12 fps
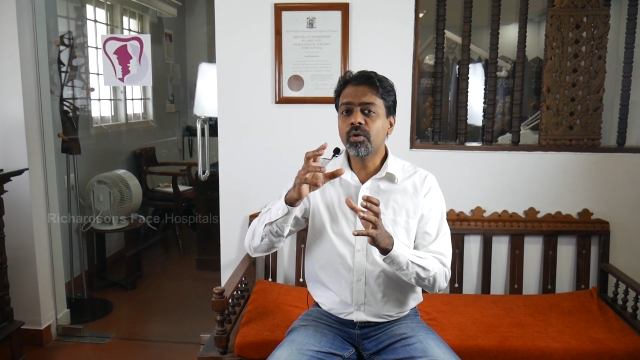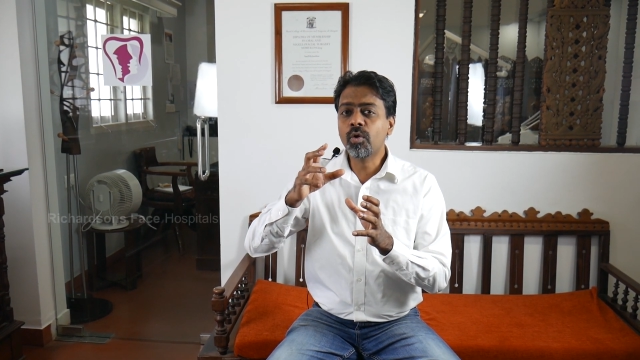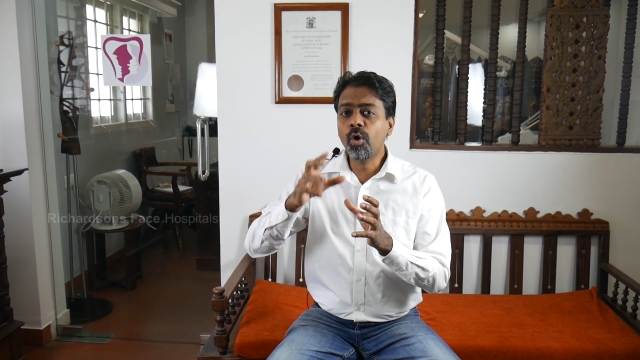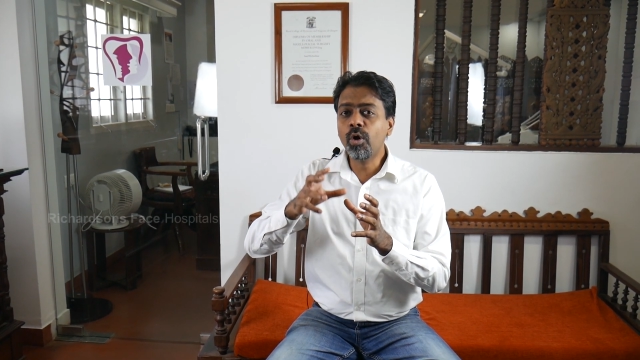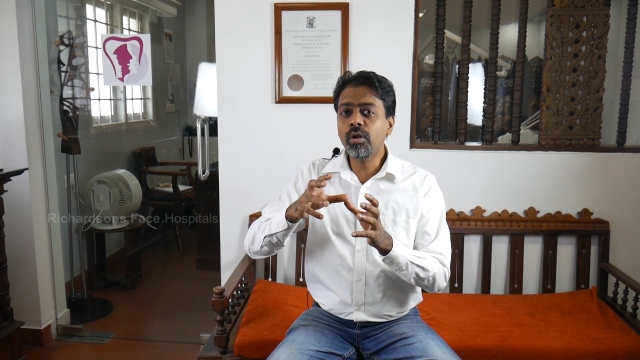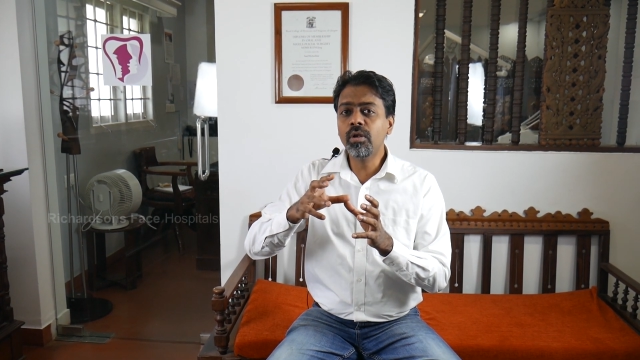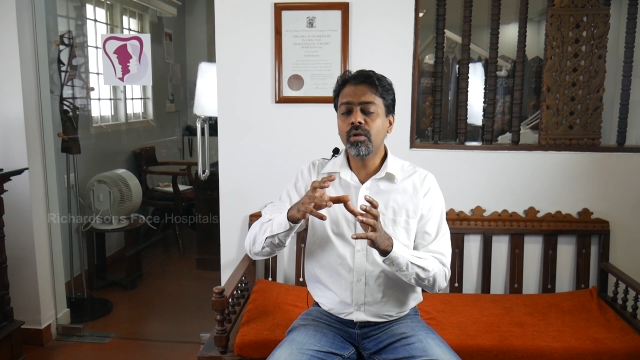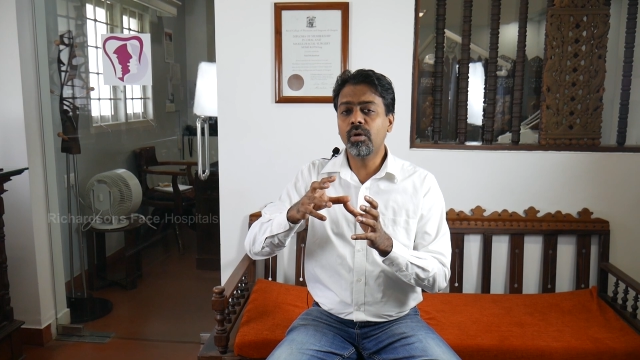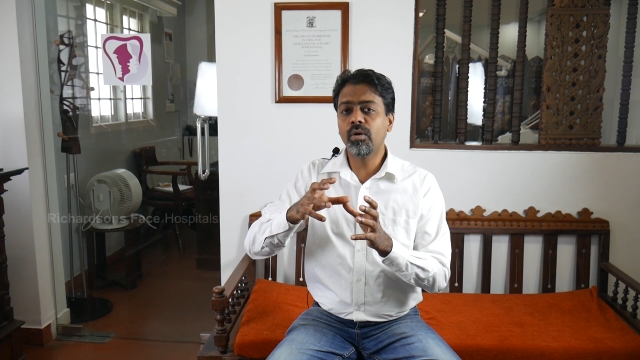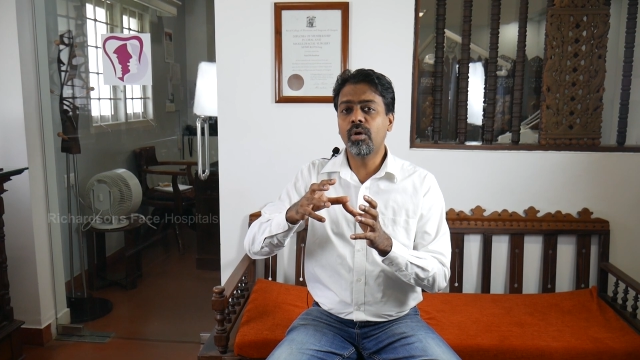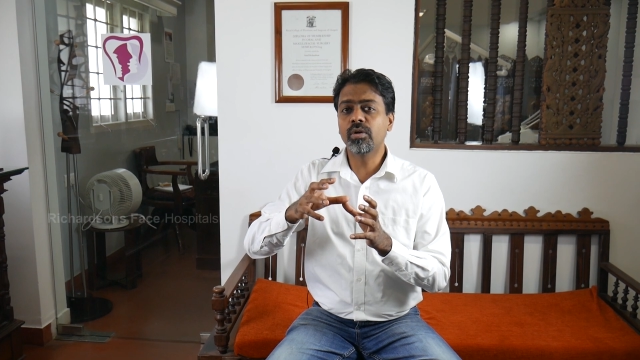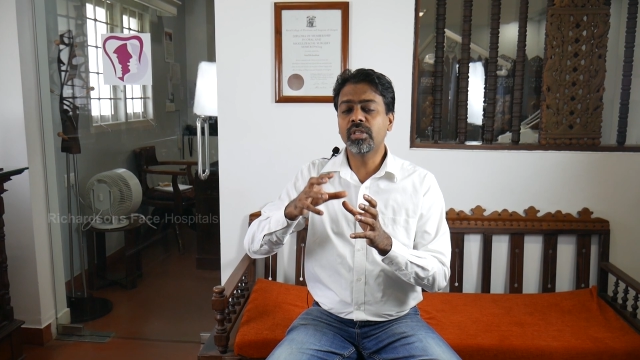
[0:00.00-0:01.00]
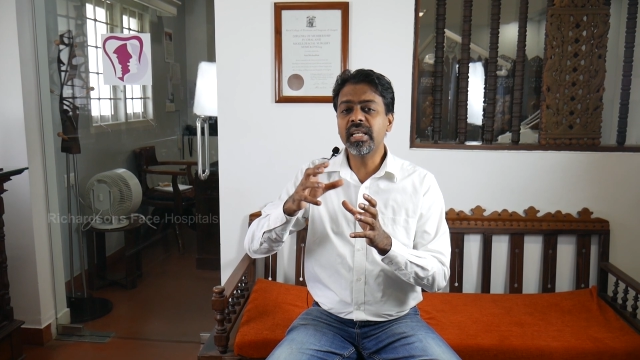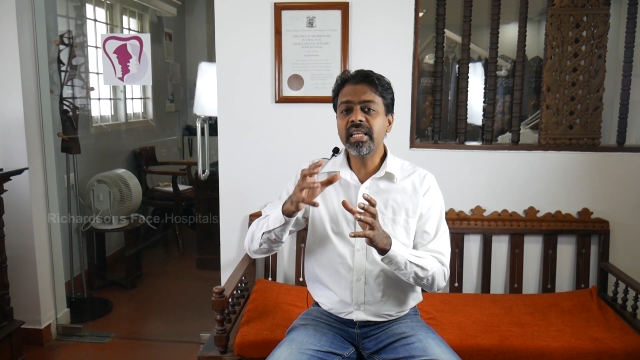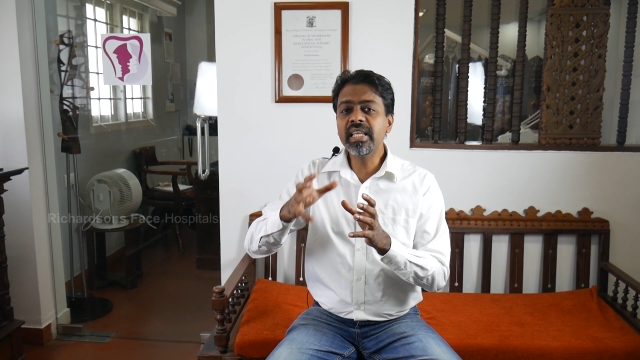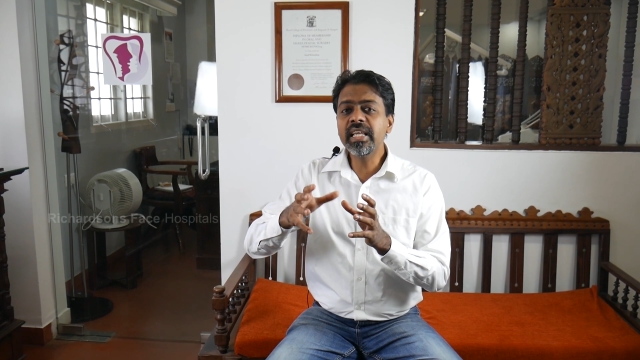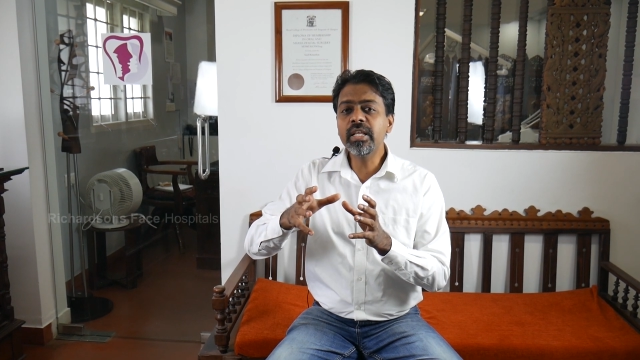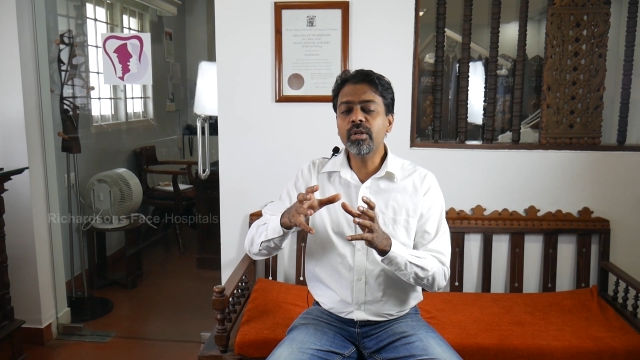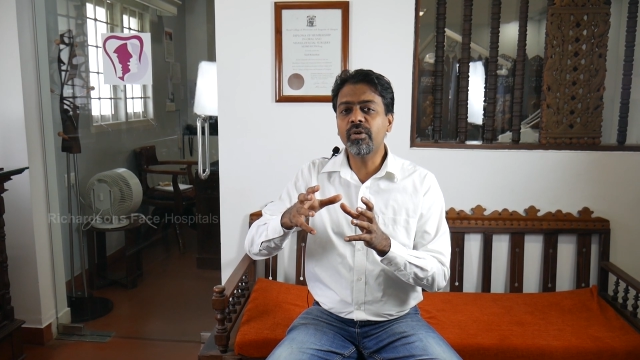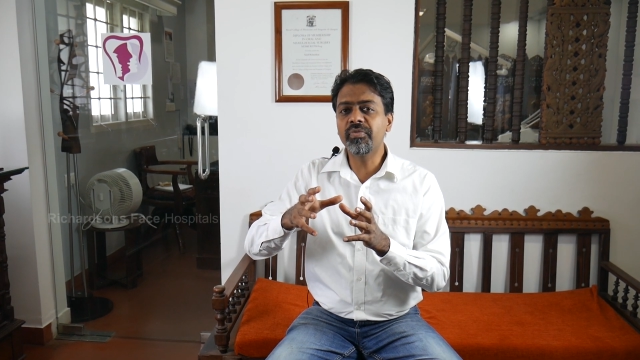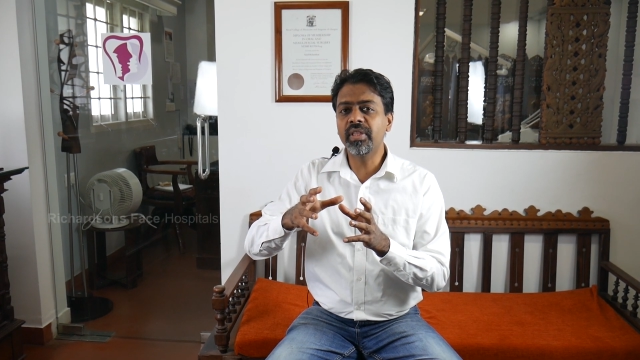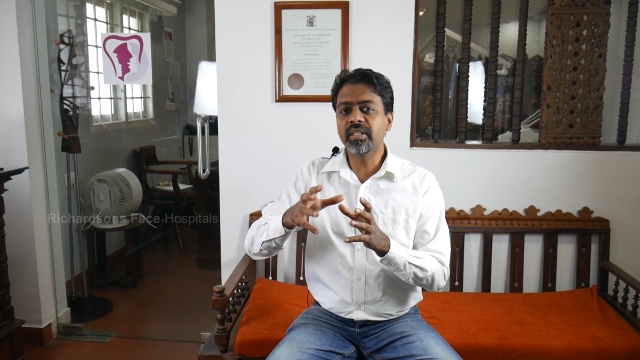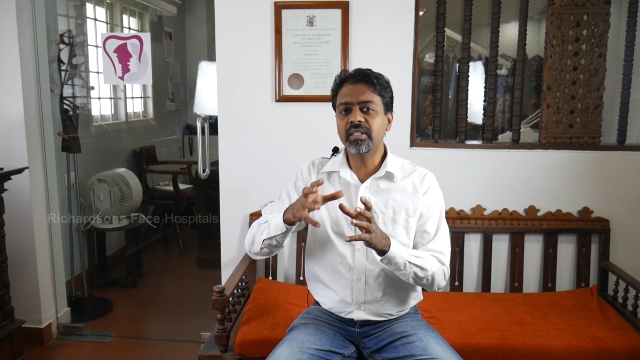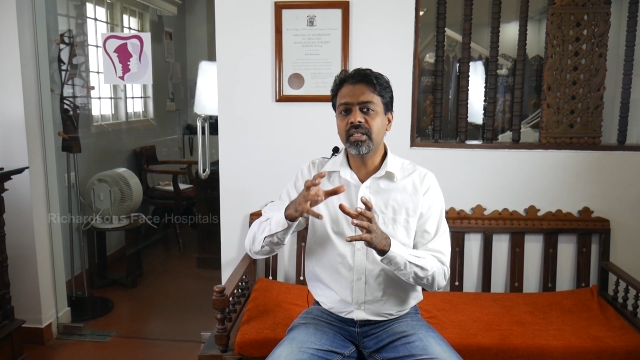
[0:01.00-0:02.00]
role or the need of
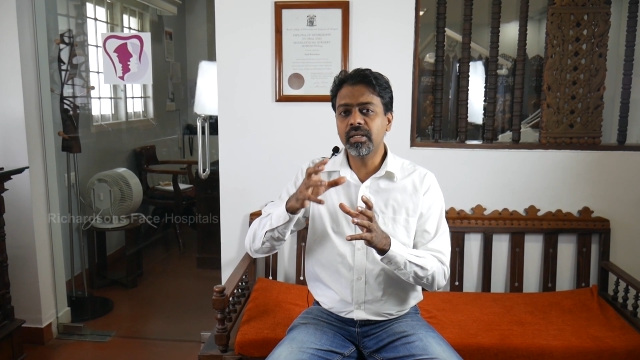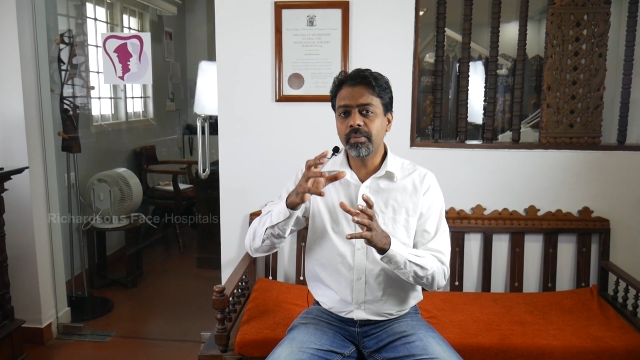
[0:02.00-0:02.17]
the